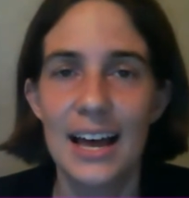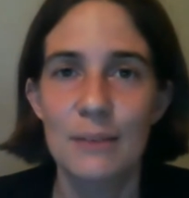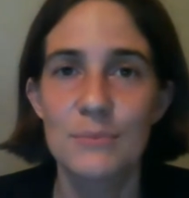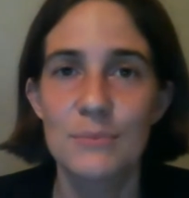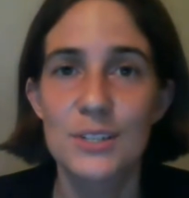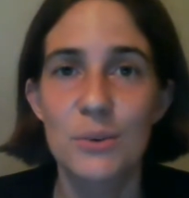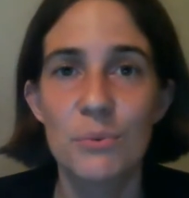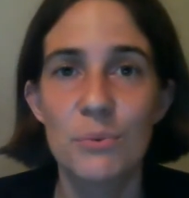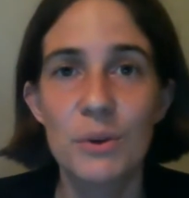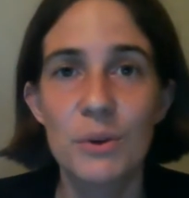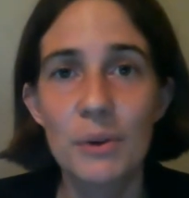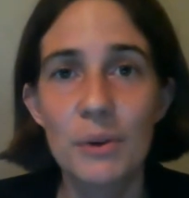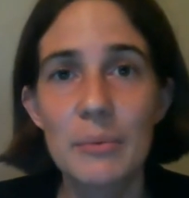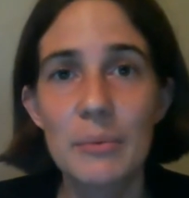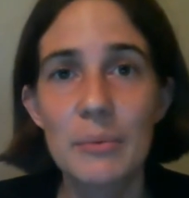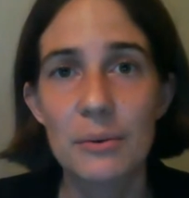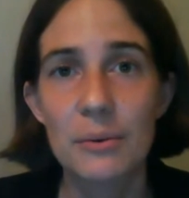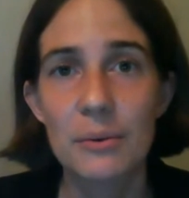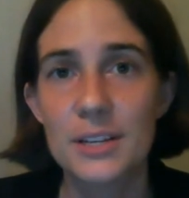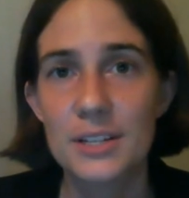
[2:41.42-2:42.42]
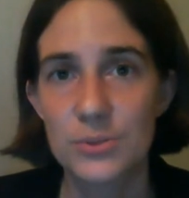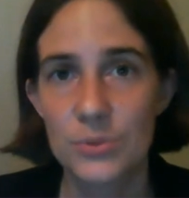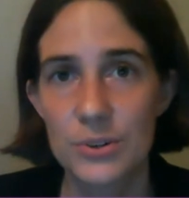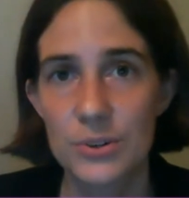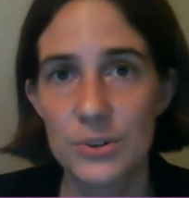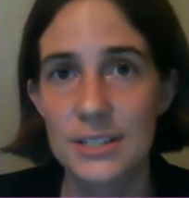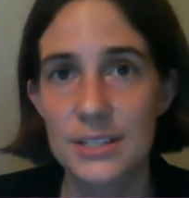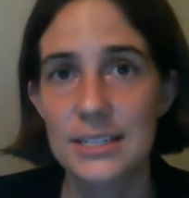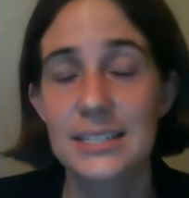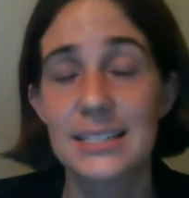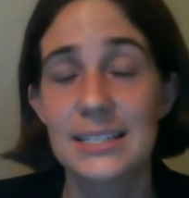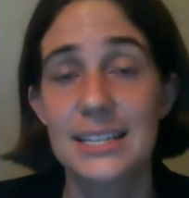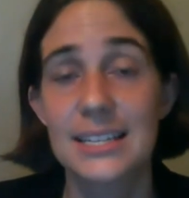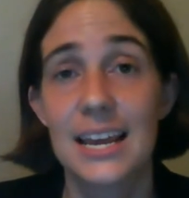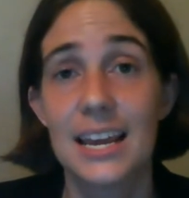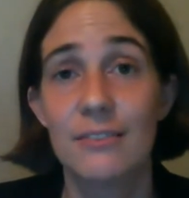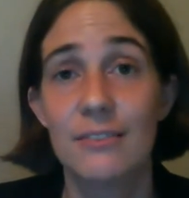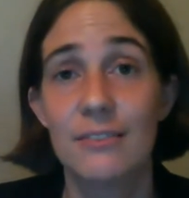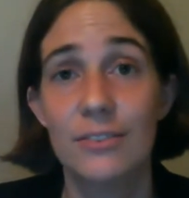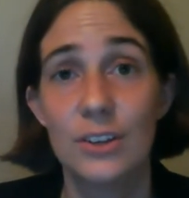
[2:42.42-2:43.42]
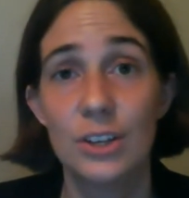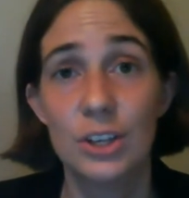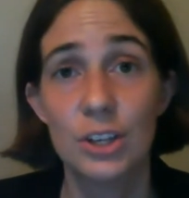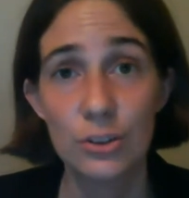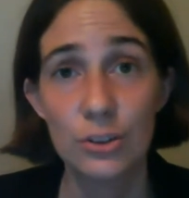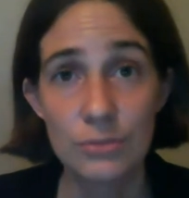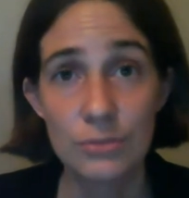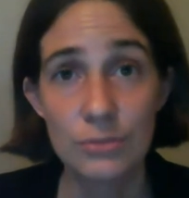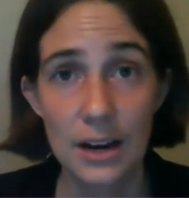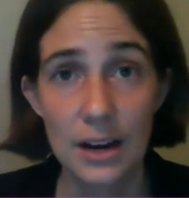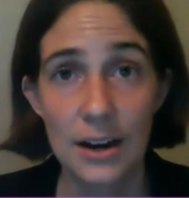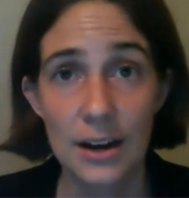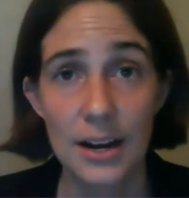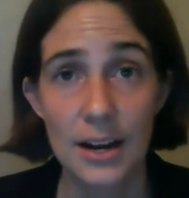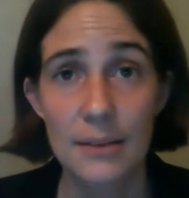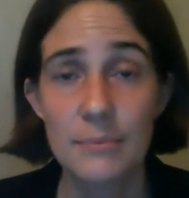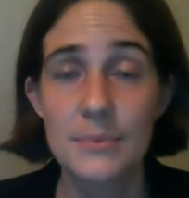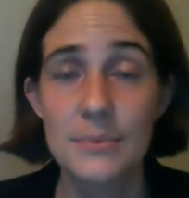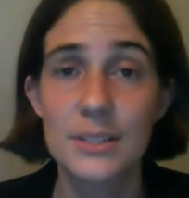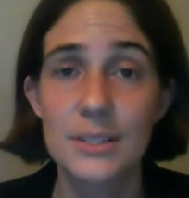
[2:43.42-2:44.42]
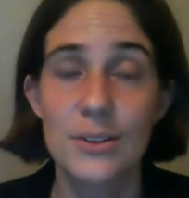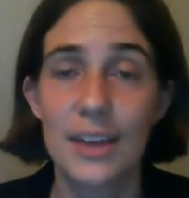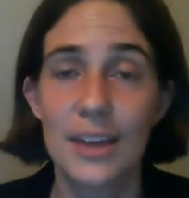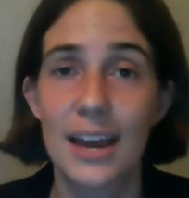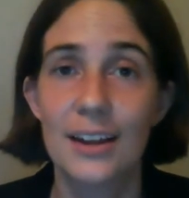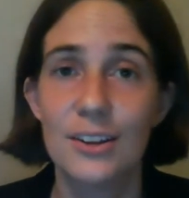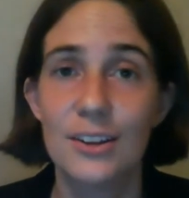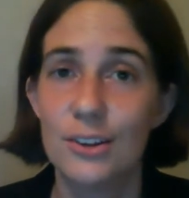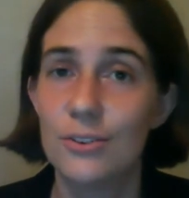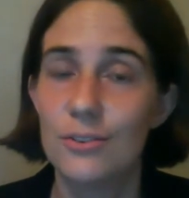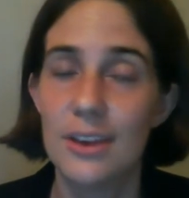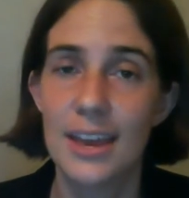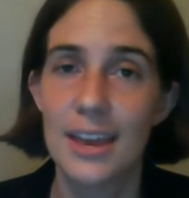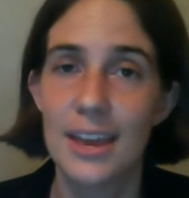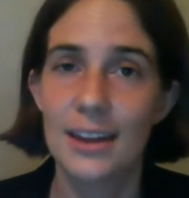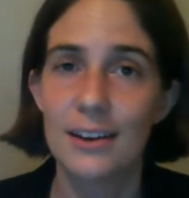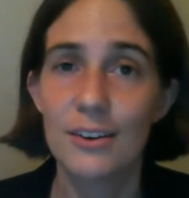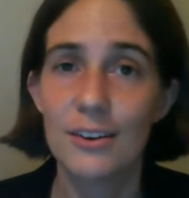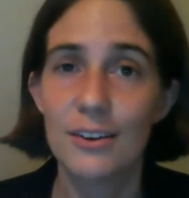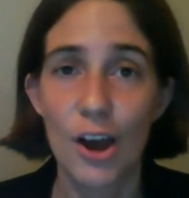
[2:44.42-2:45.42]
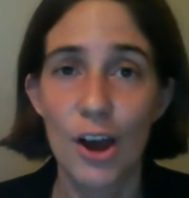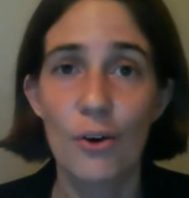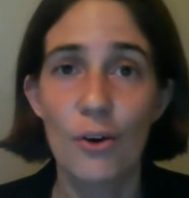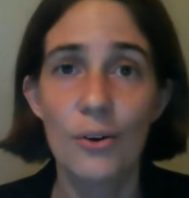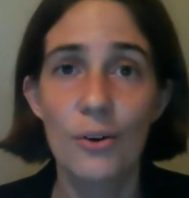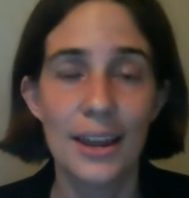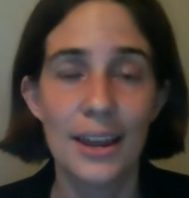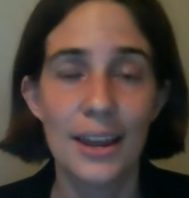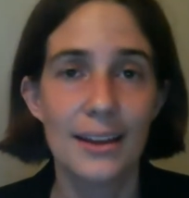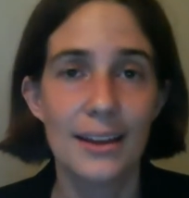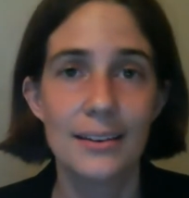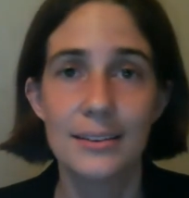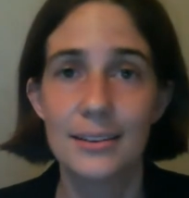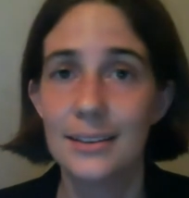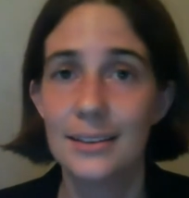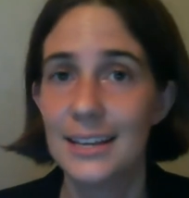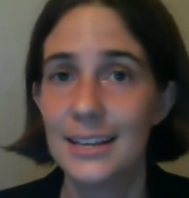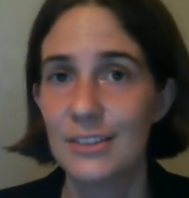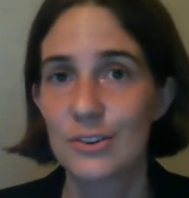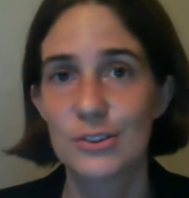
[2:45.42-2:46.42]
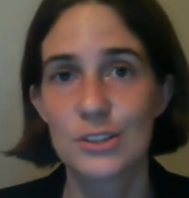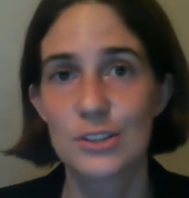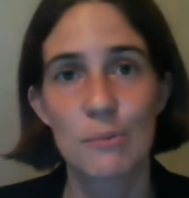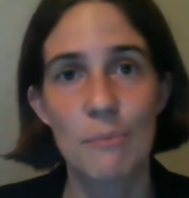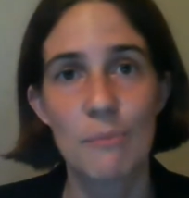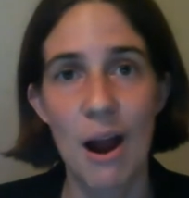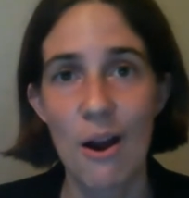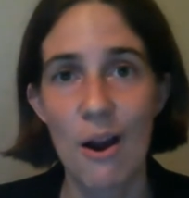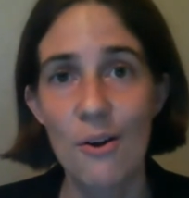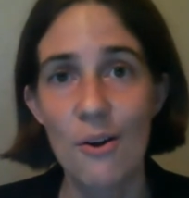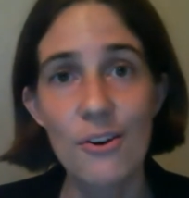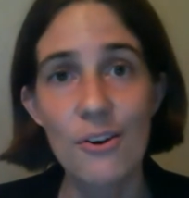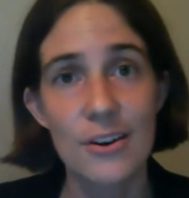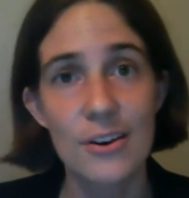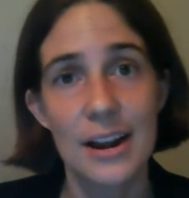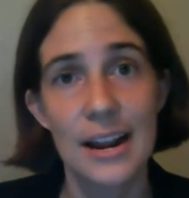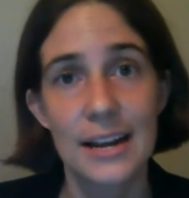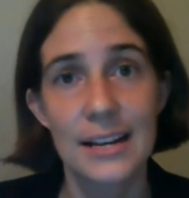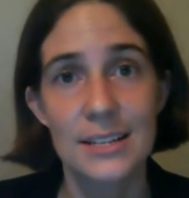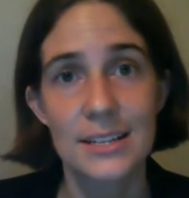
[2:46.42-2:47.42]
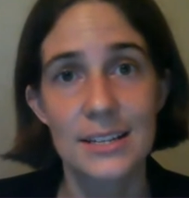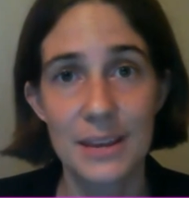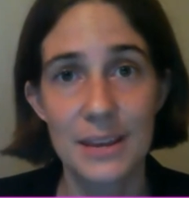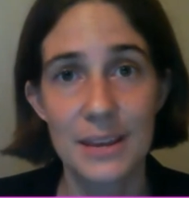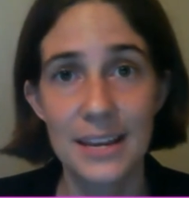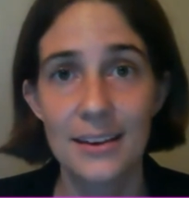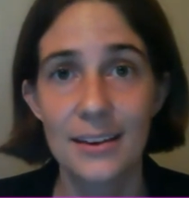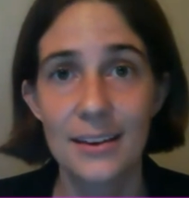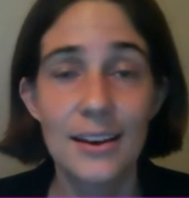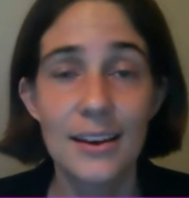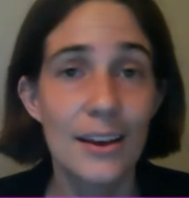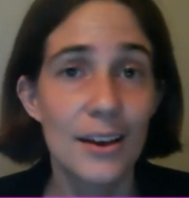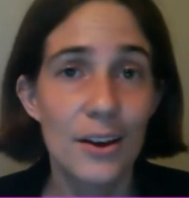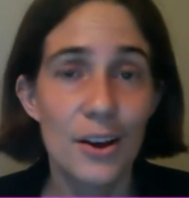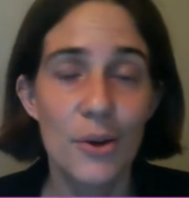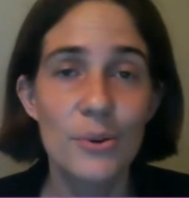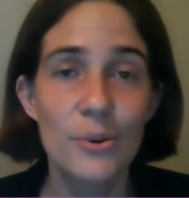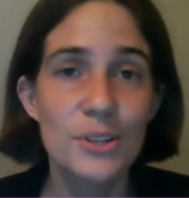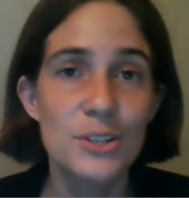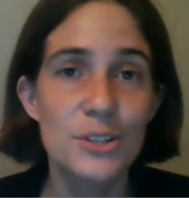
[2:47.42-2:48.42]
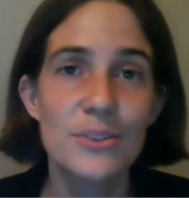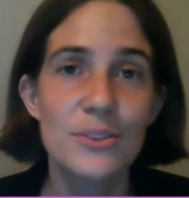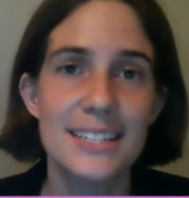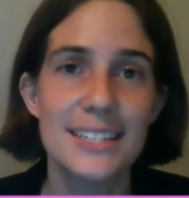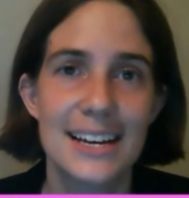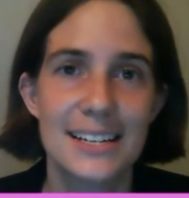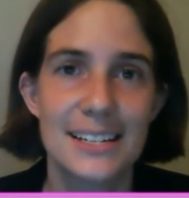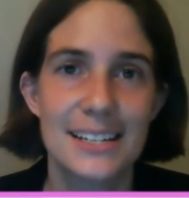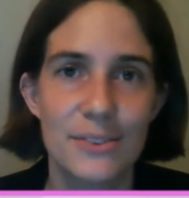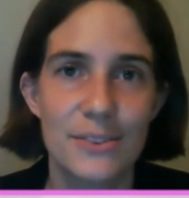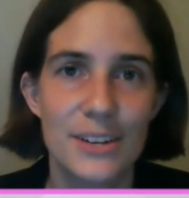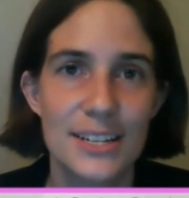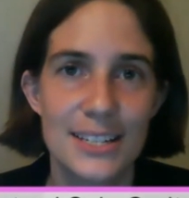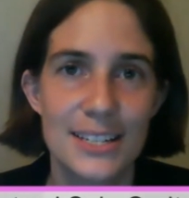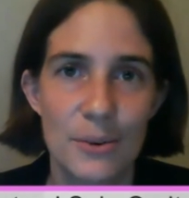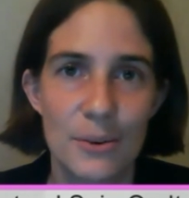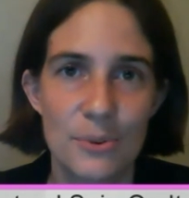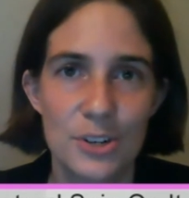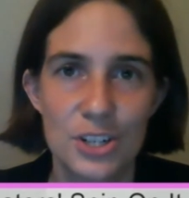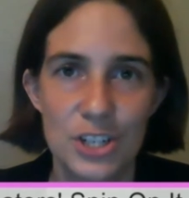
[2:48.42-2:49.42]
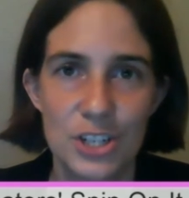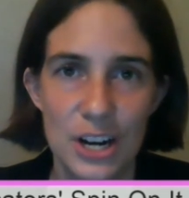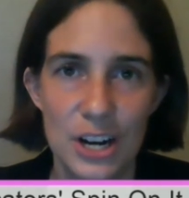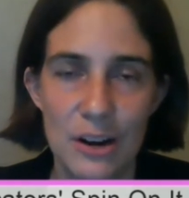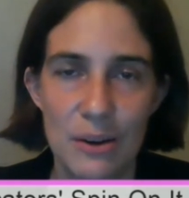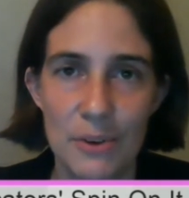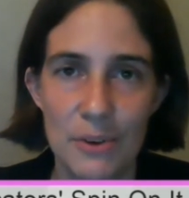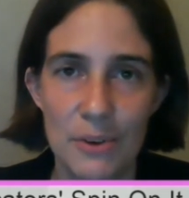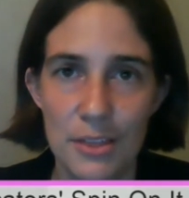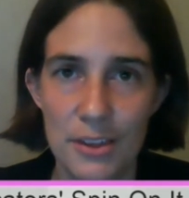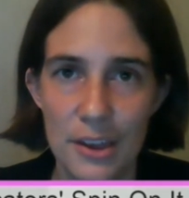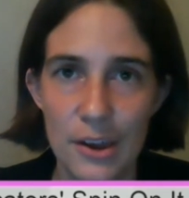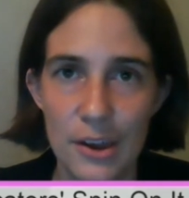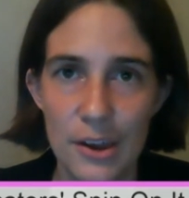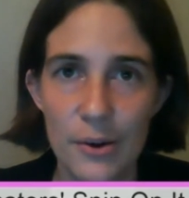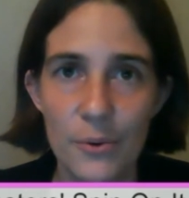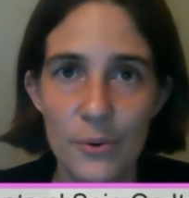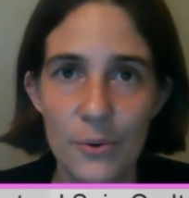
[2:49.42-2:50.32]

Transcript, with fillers: So we want to be a resource to save you time so that you can go and either tomorrow or next week go and do these activities that we're sharing with you.